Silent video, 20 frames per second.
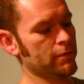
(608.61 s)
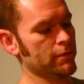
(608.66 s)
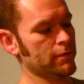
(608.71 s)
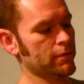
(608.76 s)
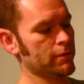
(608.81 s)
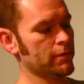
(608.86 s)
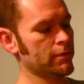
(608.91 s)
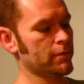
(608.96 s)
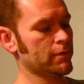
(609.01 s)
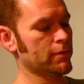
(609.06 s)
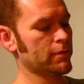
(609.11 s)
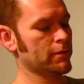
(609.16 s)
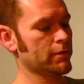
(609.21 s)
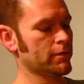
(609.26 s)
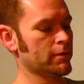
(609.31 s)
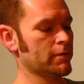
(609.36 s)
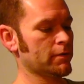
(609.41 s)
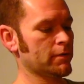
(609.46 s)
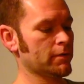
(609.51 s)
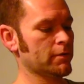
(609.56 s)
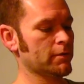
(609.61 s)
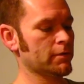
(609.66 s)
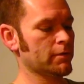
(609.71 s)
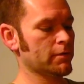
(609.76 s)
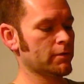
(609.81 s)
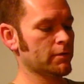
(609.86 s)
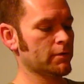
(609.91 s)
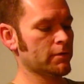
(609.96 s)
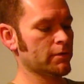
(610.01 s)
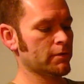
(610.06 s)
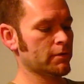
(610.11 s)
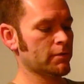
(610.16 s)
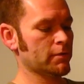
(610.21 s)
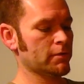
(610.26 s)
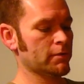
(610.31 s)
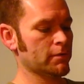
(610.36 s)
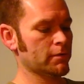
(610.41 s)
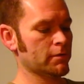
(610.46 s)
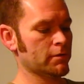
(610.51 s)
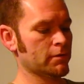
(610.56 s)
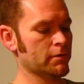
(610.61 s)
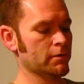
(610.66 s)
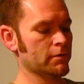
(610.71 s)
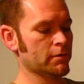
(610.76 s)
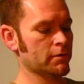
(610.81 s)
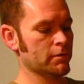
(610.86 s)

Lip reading: (no one is talking)